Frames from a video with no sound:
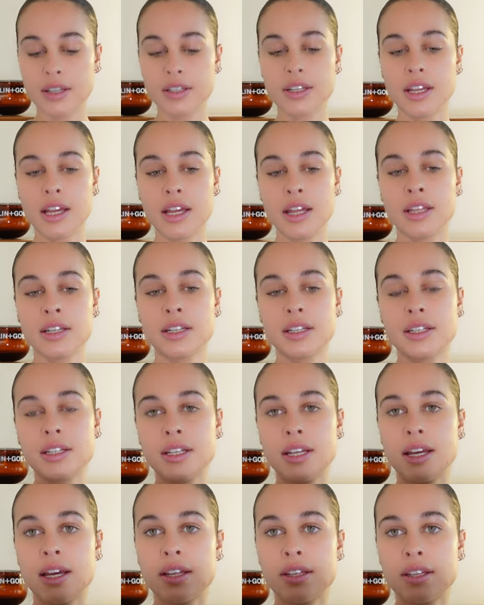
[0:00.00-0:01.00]
And
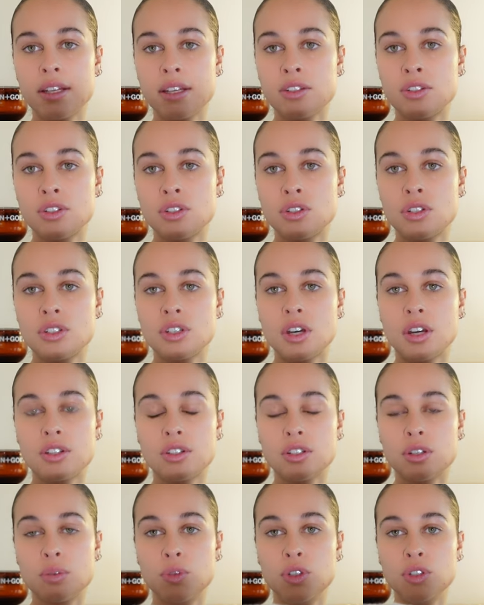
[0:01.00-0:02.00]
yeah, that's just
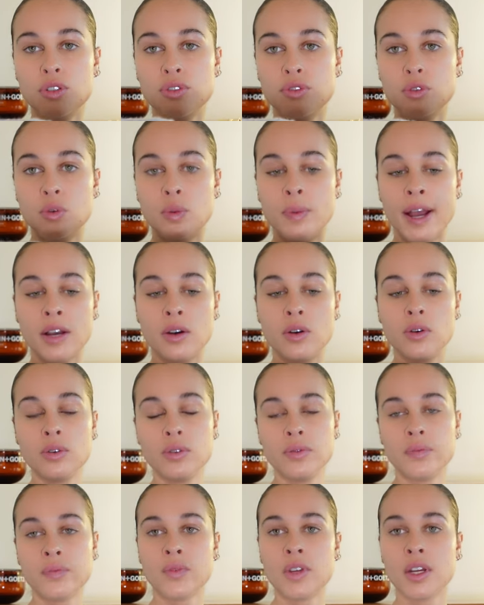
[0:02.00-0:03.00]
such a beautiful bangle.